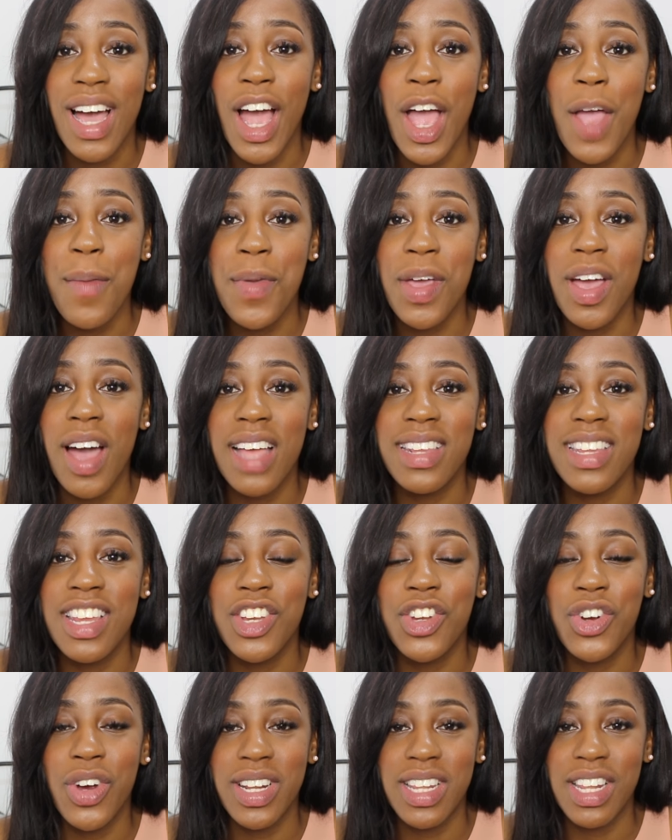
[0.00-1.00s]
I hope you guys
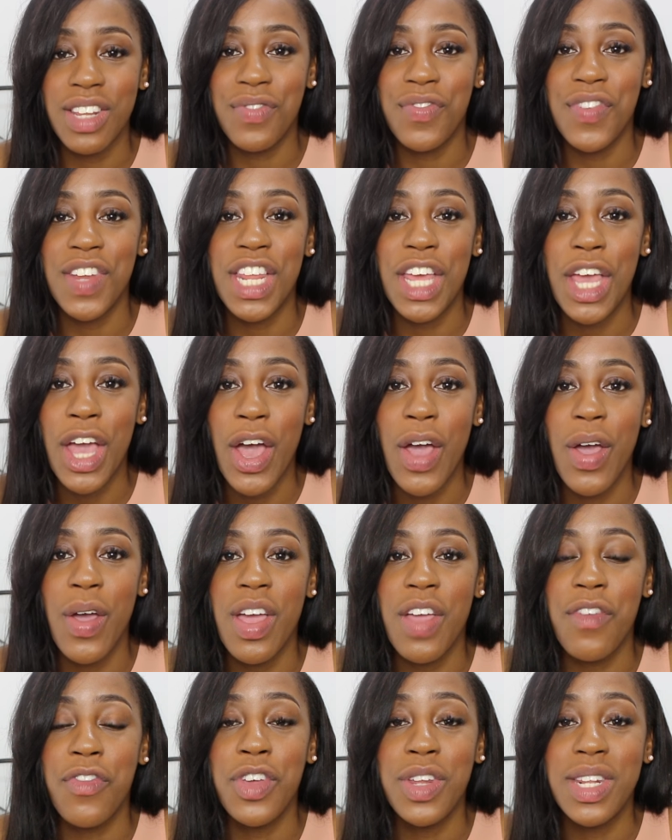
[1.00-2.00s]
enjoyed this video.
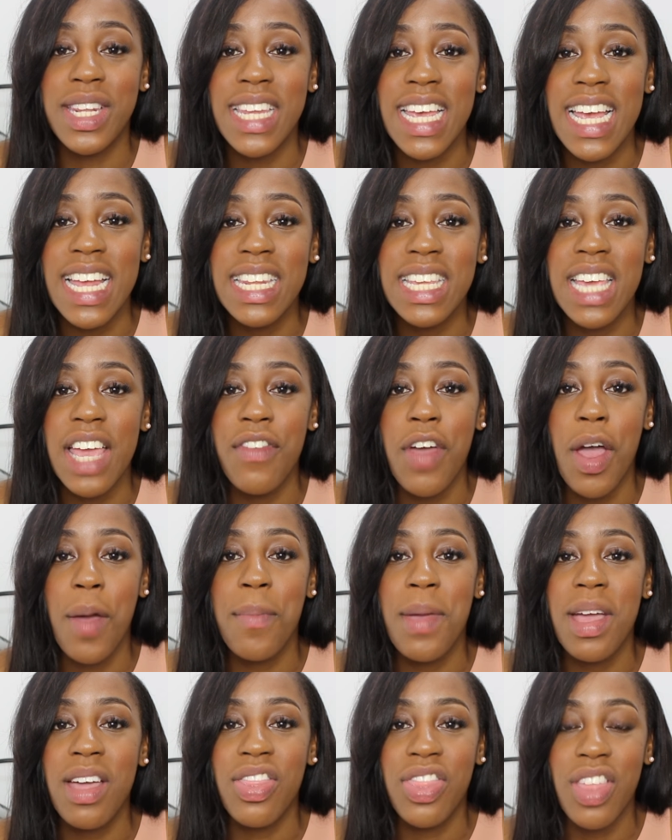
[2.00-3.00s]
If you did, give it
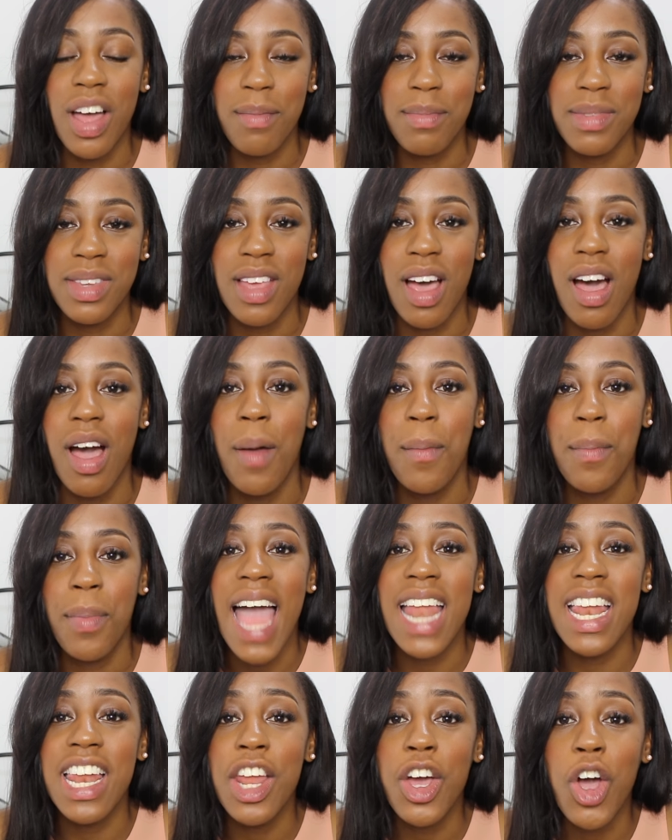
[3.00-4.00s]
a big thumbs up.
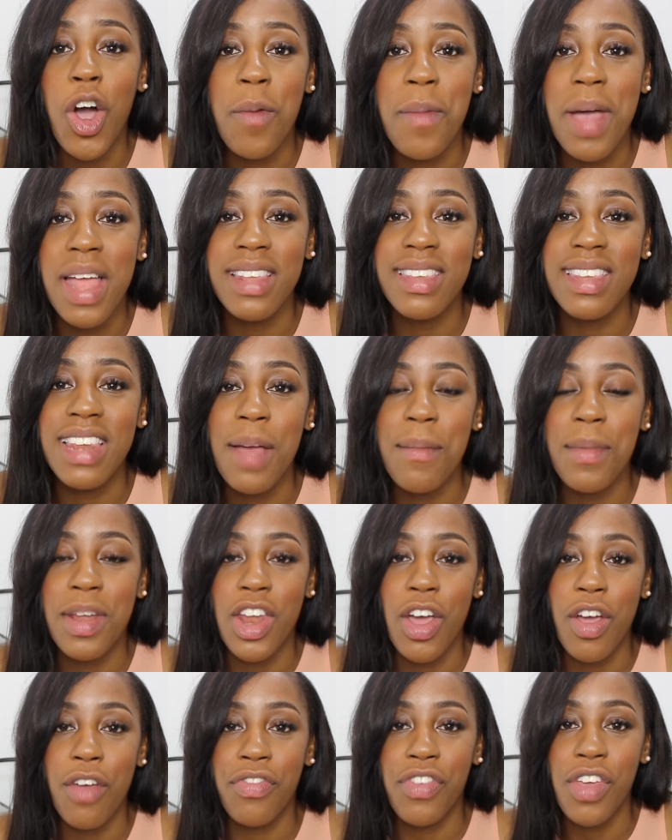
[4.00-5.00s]
And in the comments, let
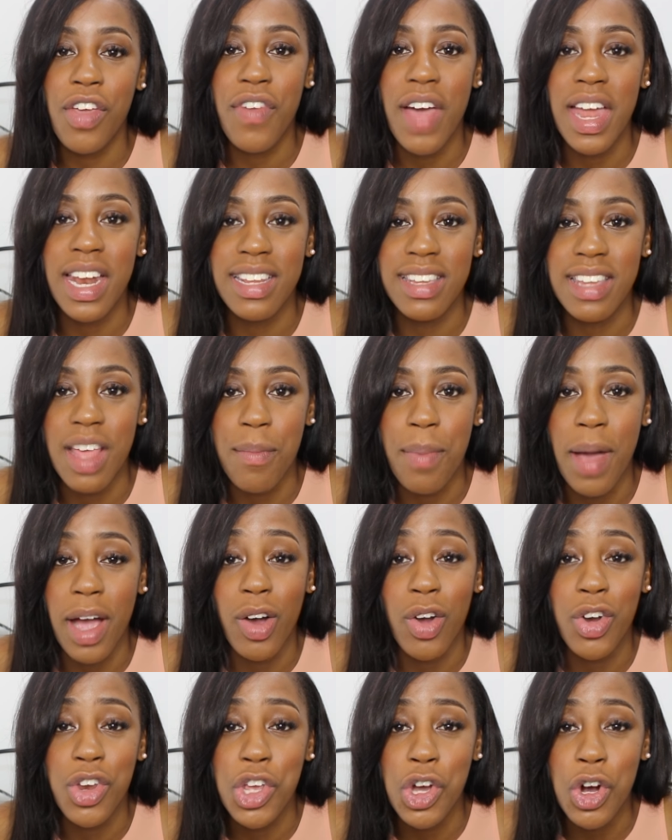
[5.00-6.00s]
me know if you've had a
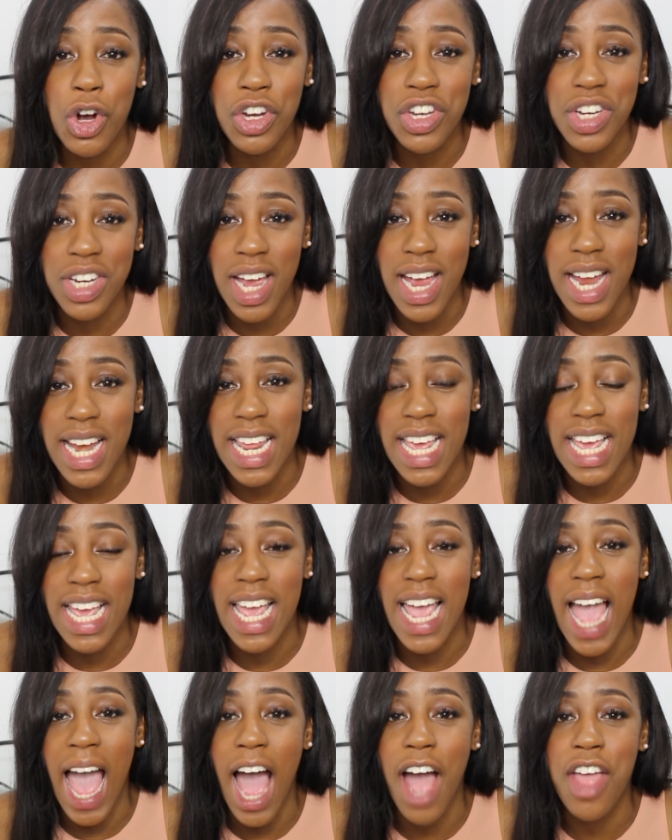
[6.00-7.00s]
setback on your
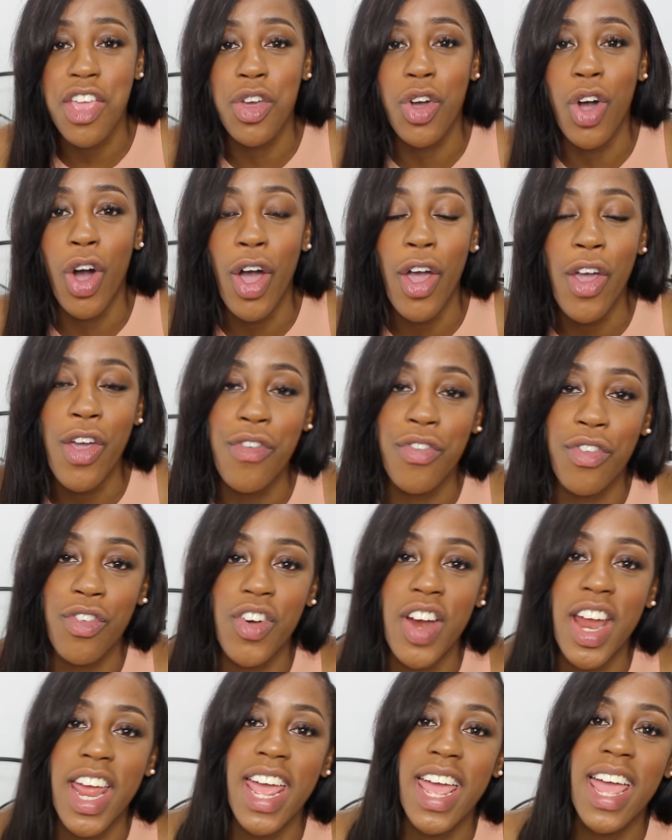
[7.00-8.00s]
journey, how you got
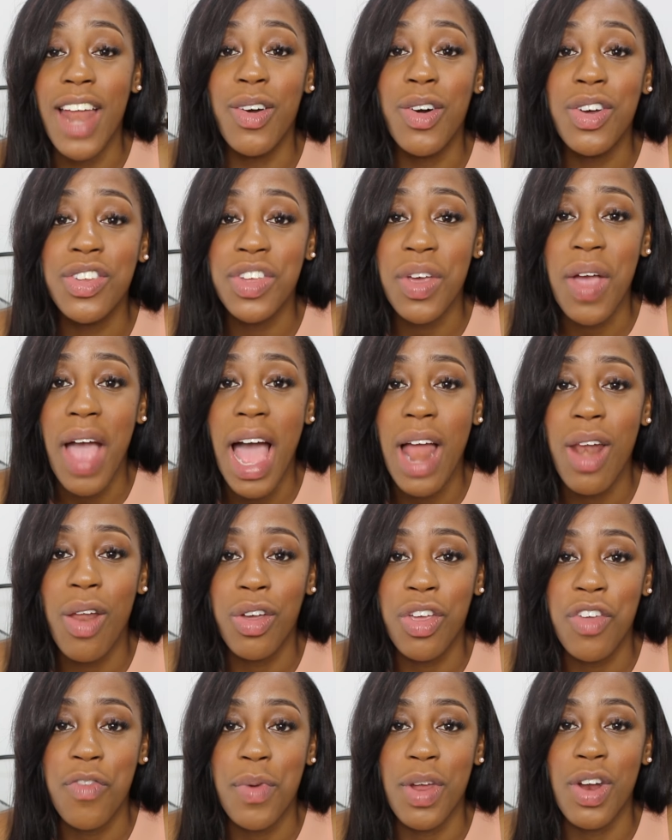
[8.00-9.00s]
over it, and also how
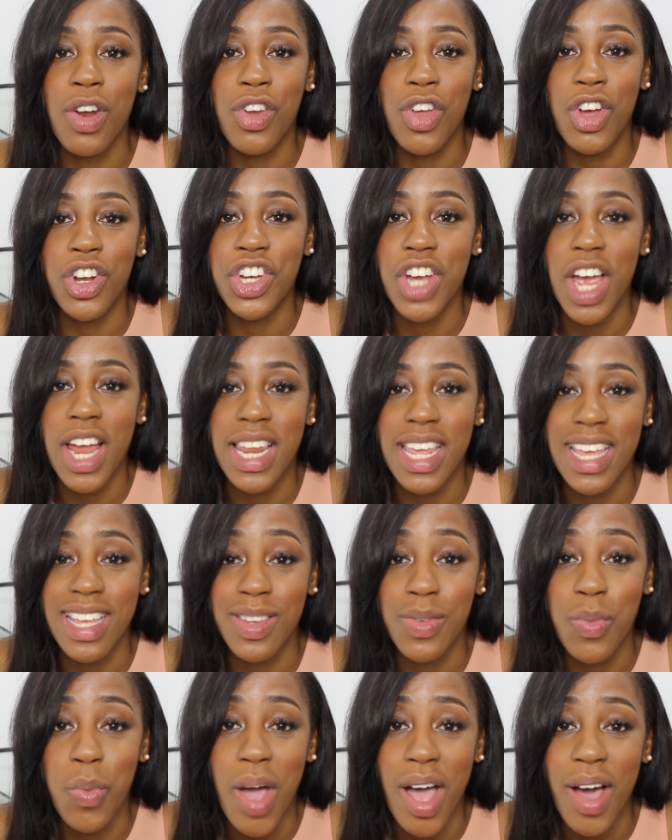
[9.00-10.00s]
long you've been on your journey
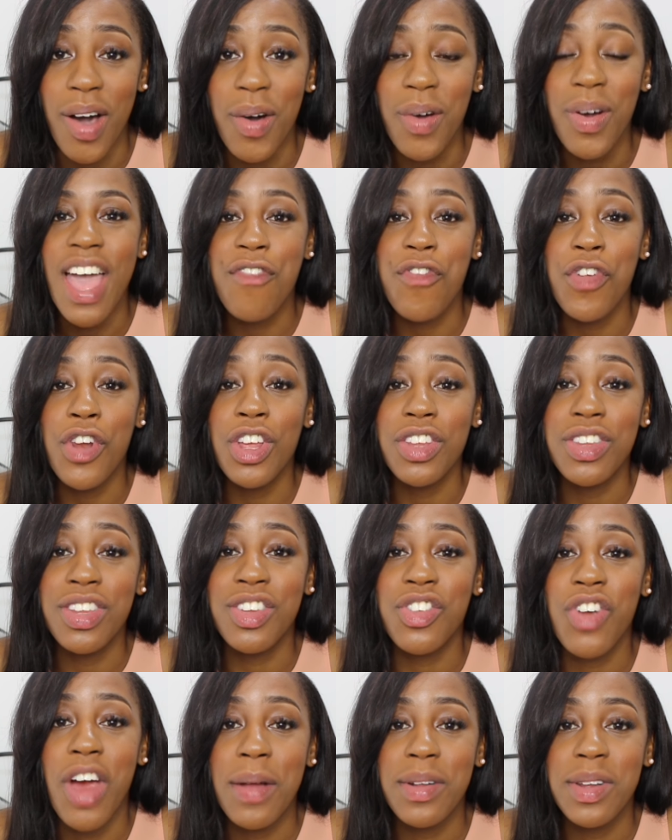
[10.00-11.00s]
as well. If you're not
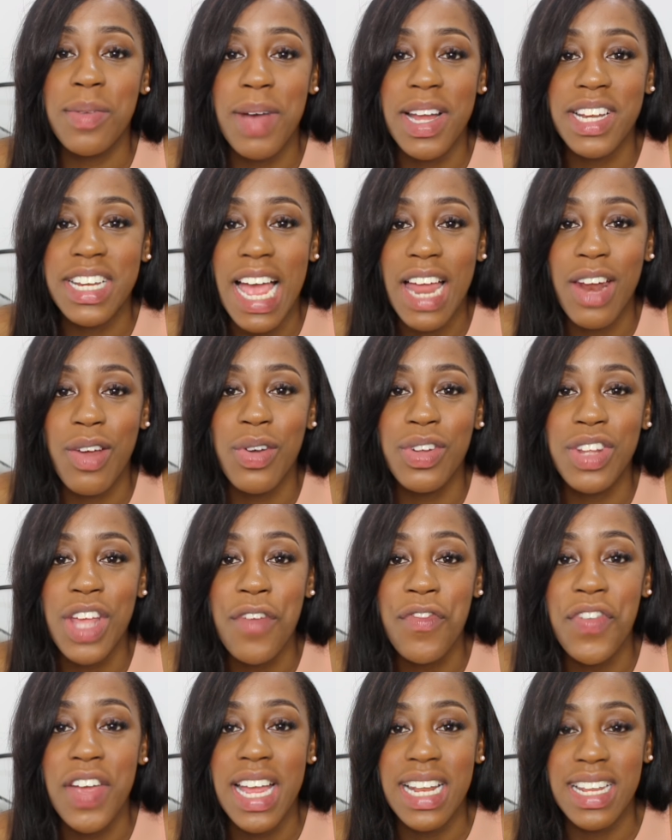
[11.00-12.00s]
subscribed to my channel,
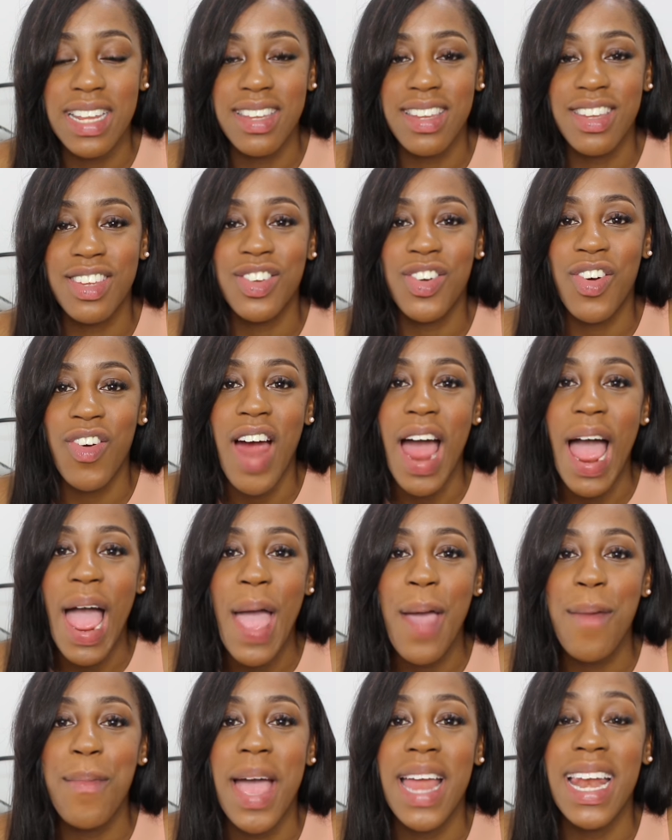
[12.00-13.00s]
don't forget to
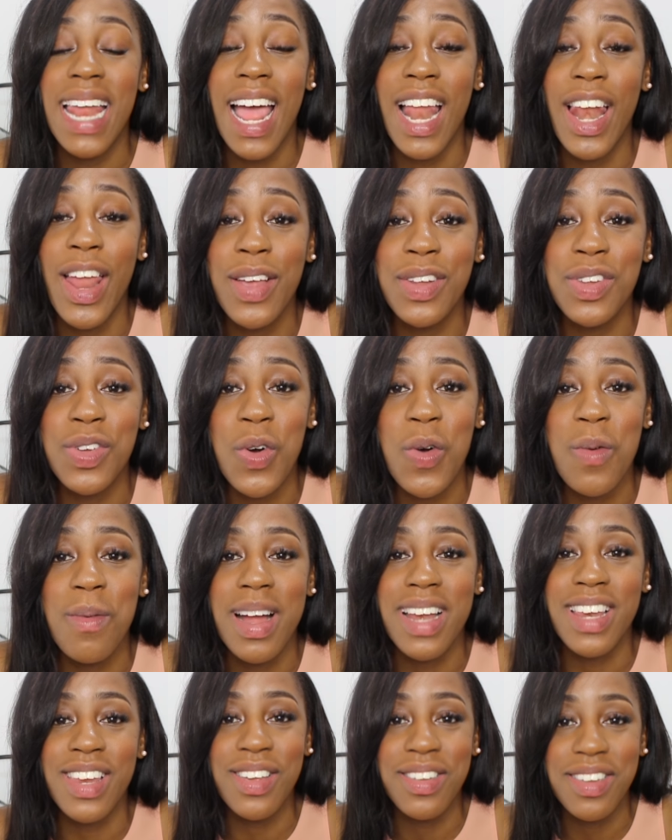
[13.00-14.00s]
subscribe. And hello to all
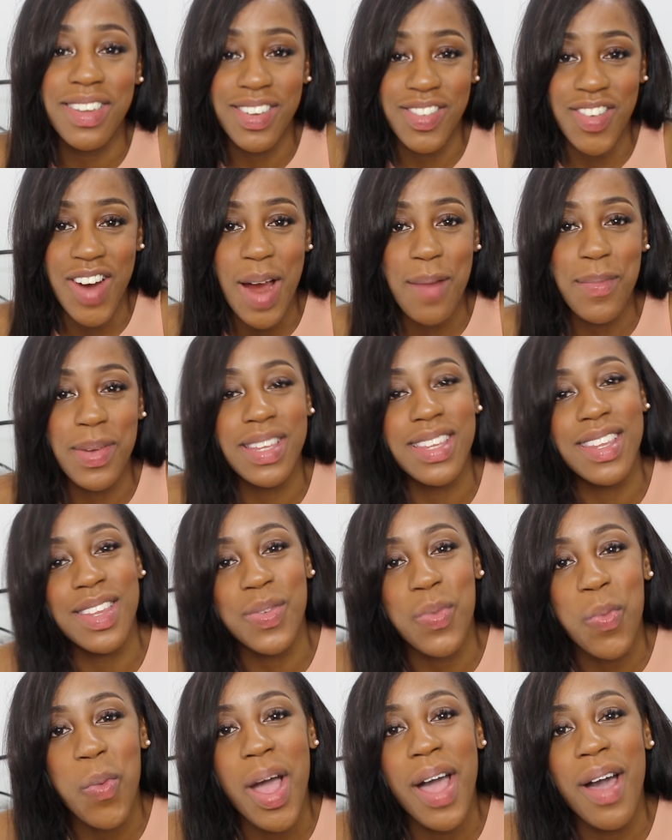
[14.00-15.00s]
my new subscribers
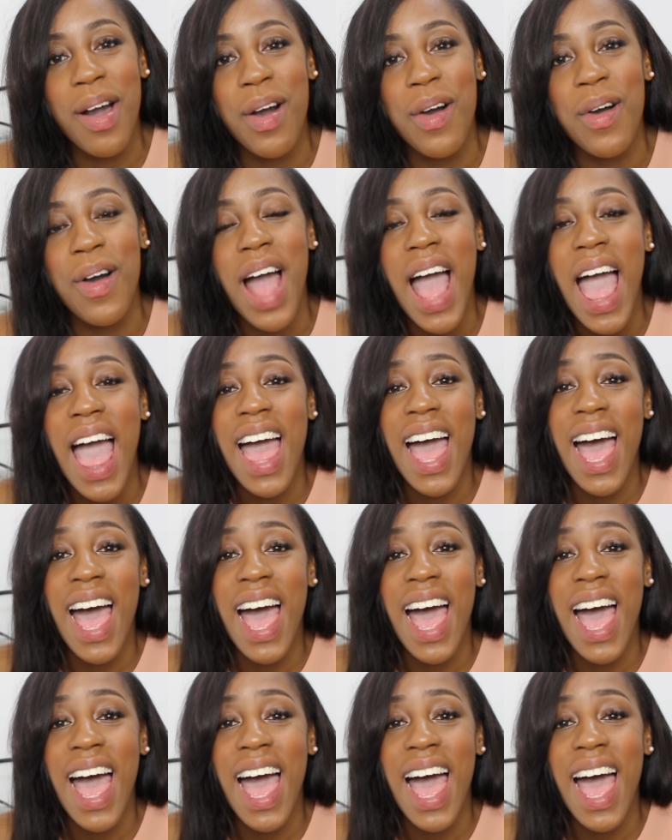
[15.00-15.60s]
as well.